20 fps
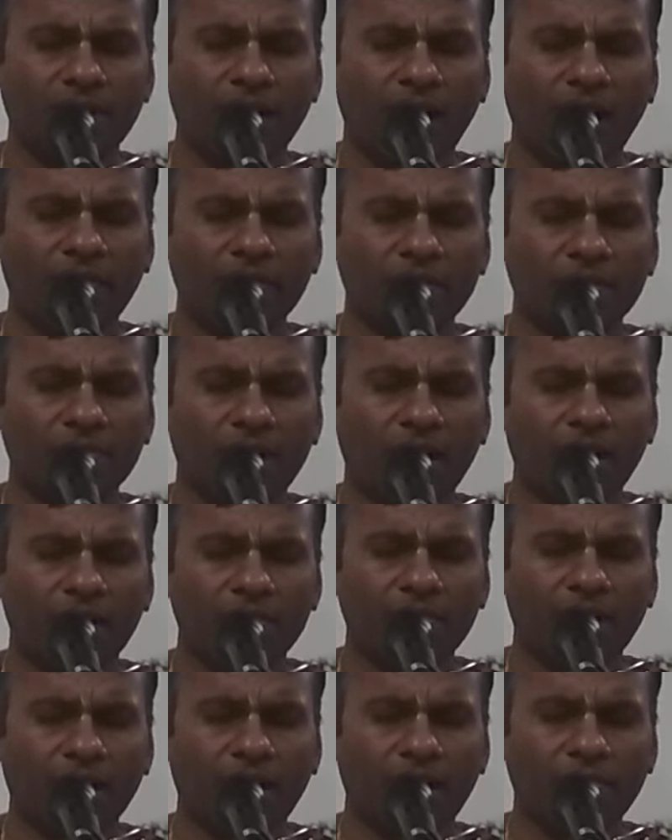Avibhav
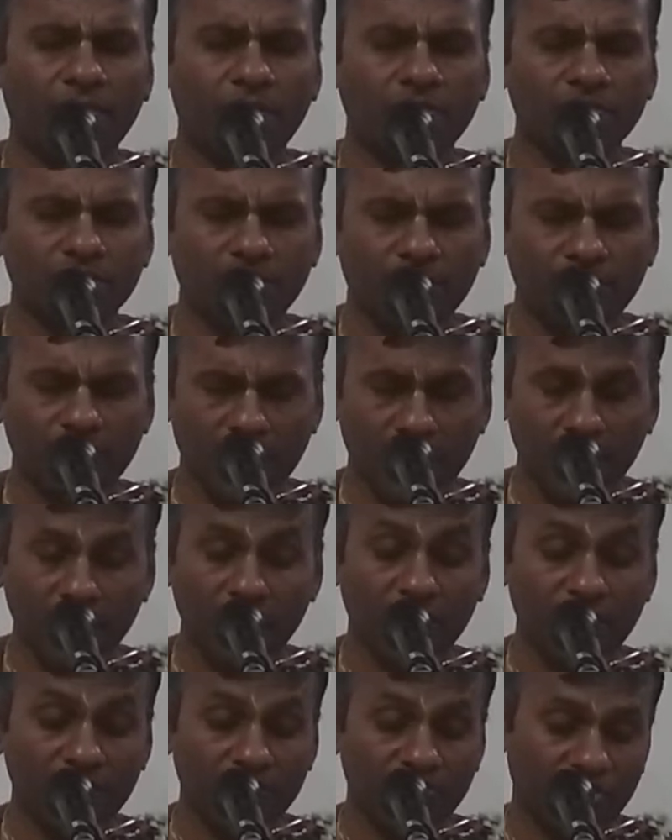Mahamotsav Ki
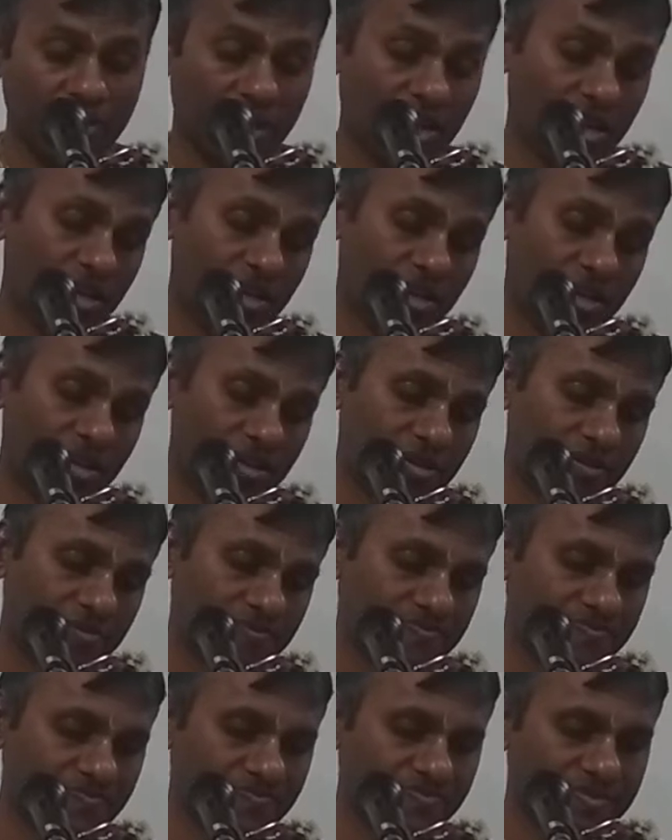Jai.
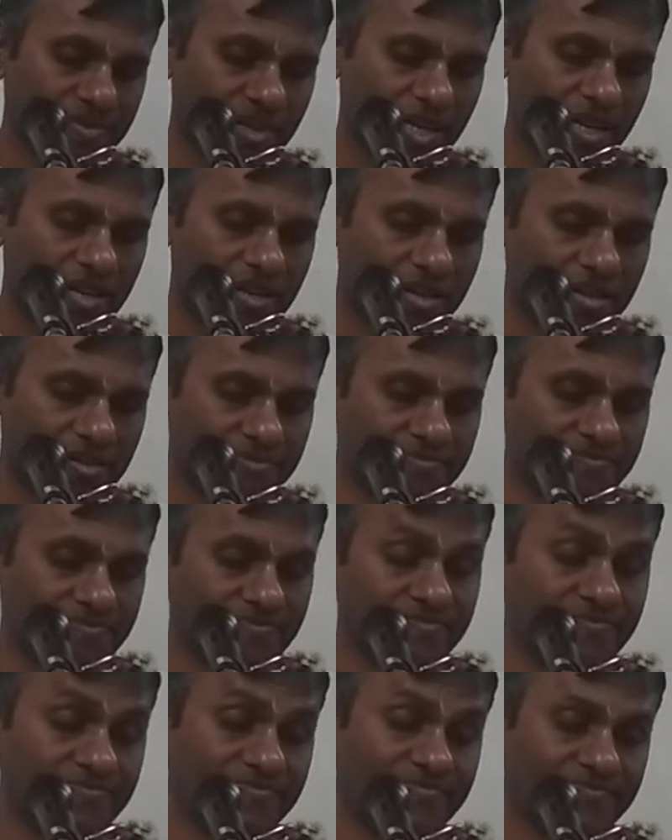
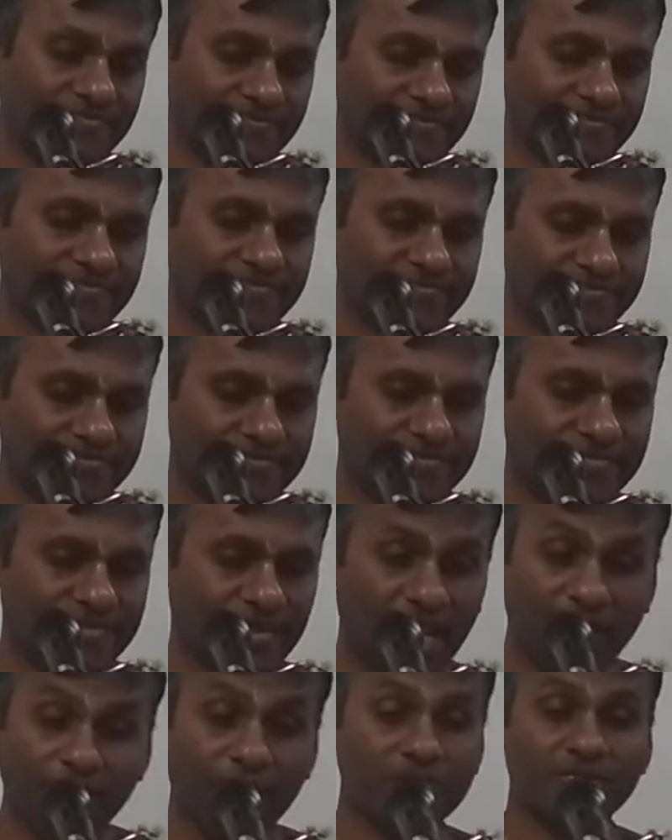
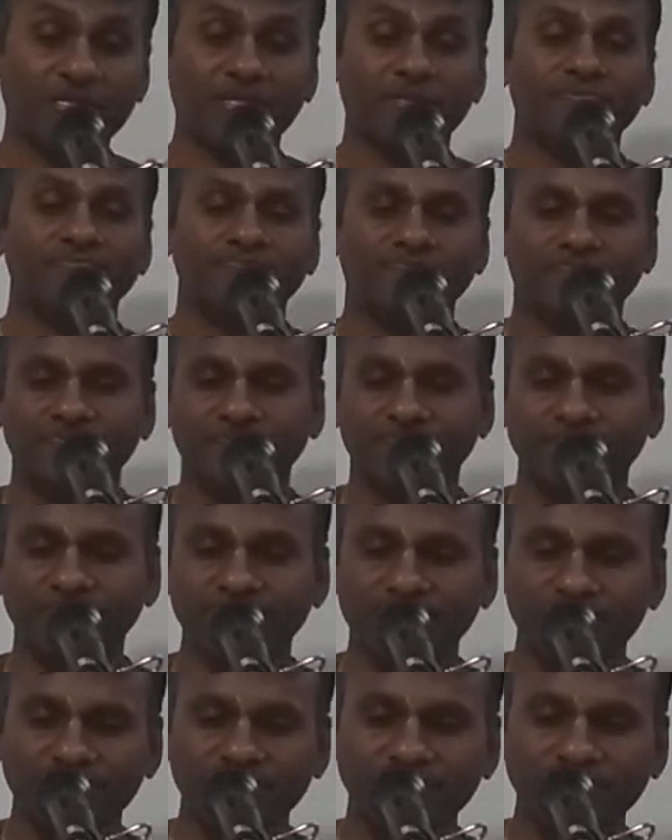Any question?
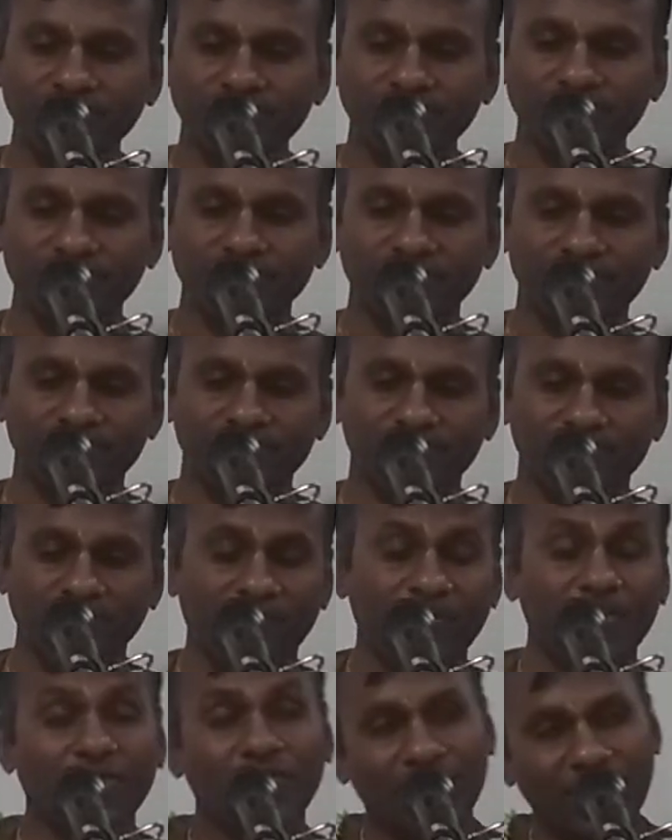
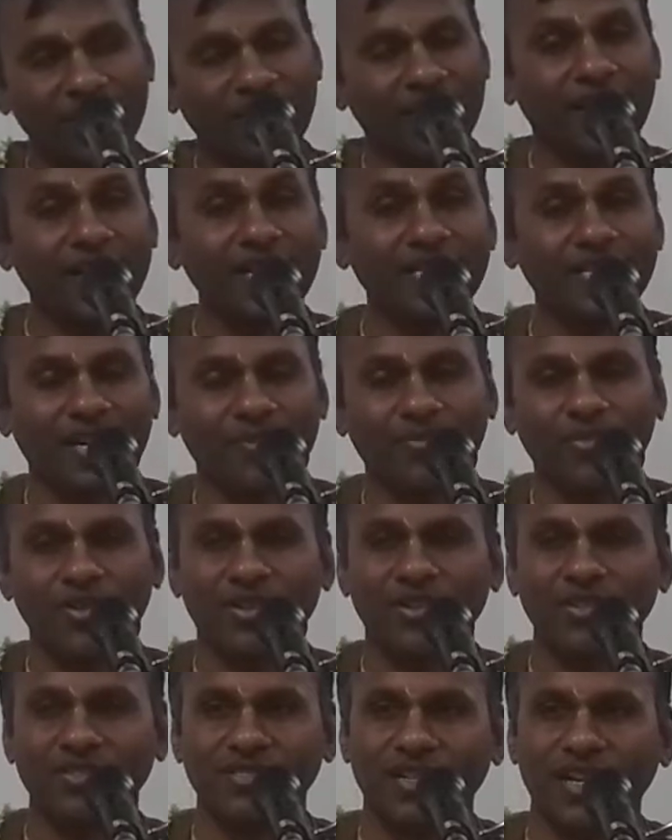We should read that
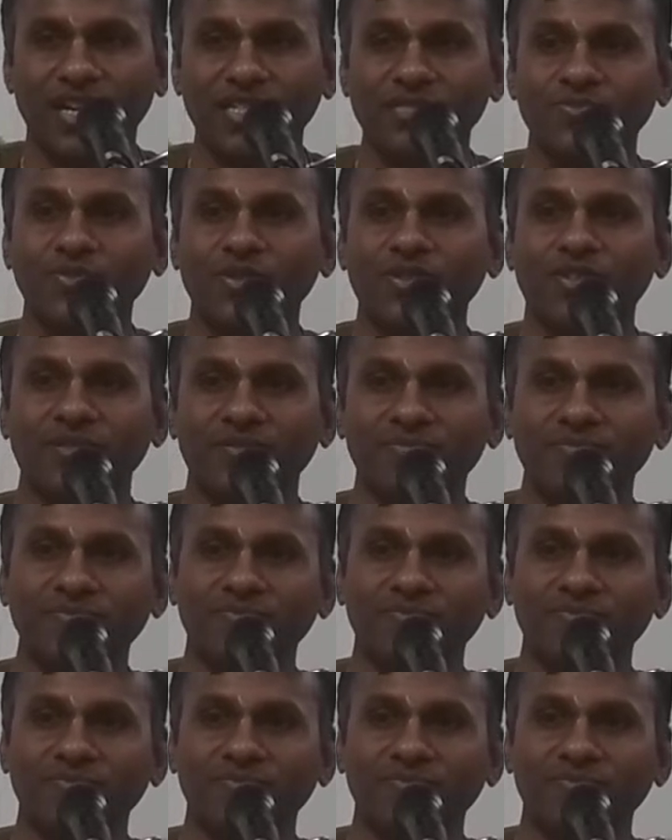book. It's a nice book.